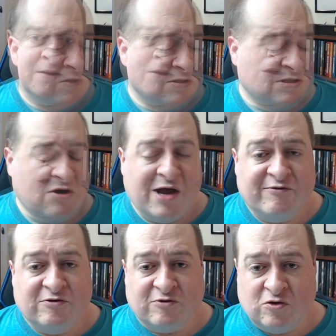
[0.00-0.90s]
So I
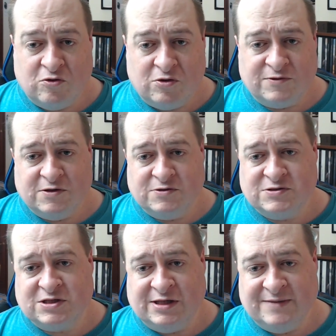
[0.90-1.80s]
would record
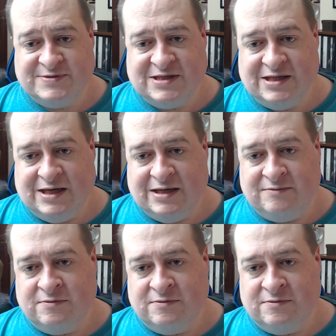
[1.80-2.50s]
those clips, and they,